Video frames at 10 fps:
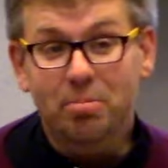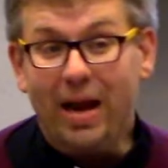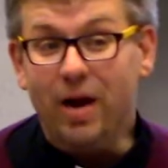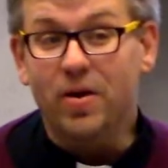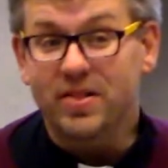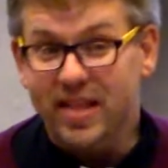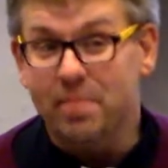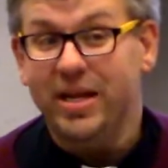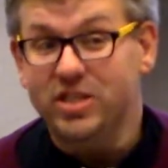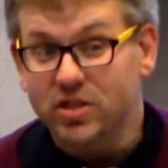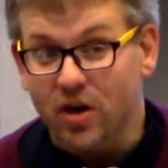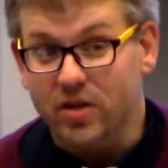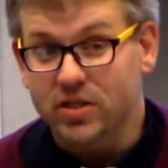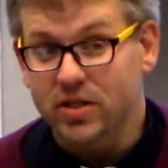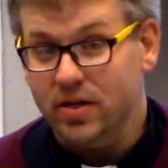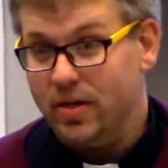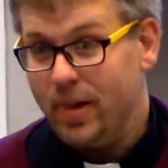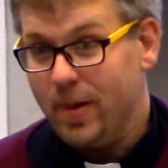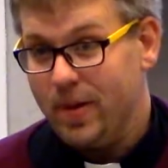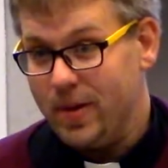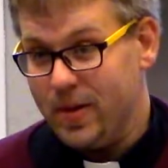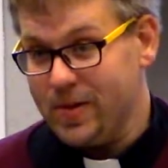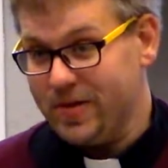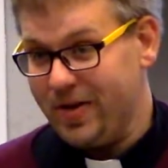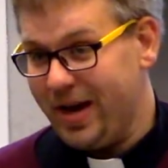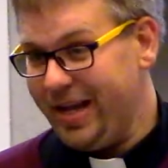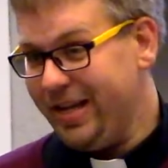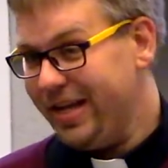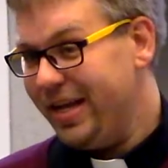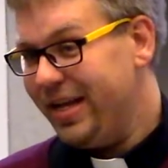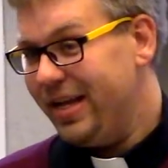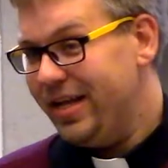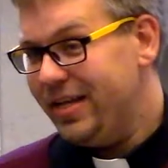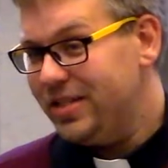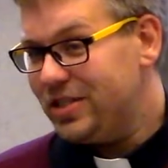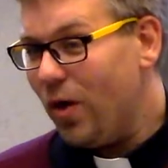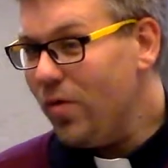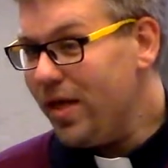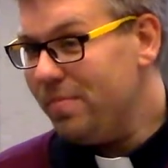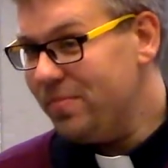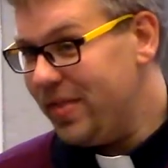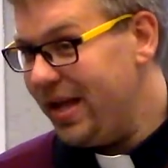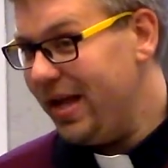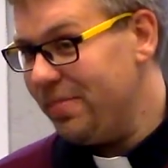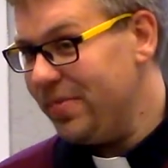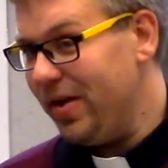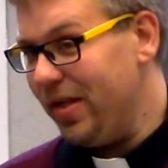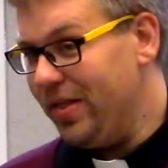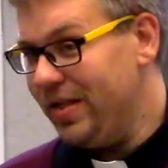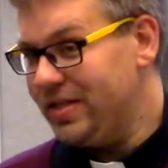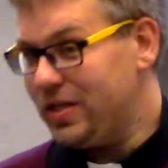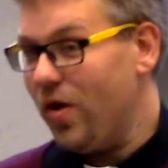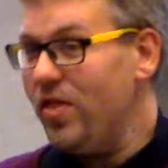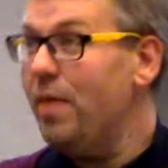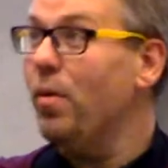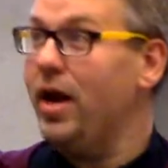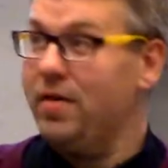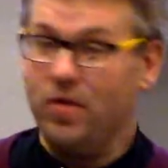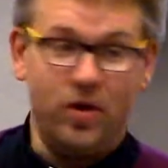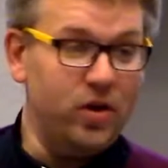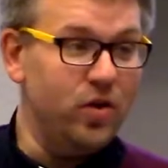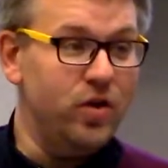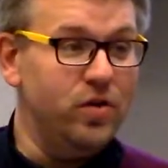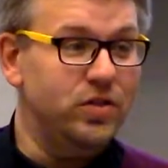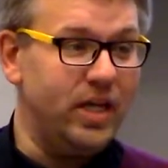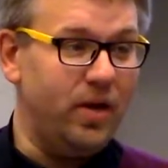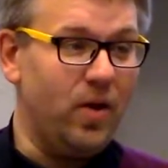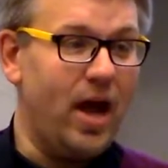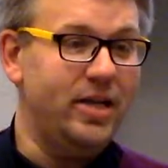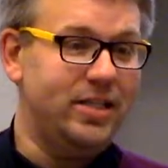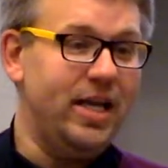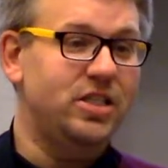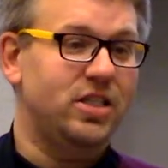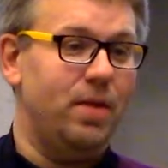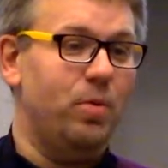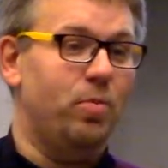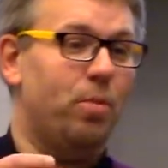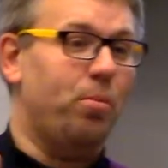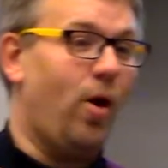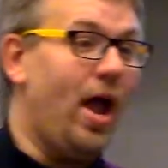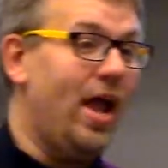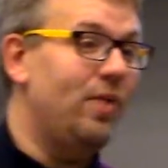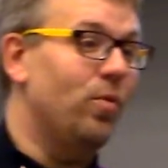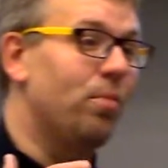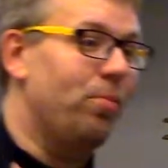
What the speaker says: parent them in church. Right? Show them the hymnal. Show them whatever you're using, right? Teach them when we're praying.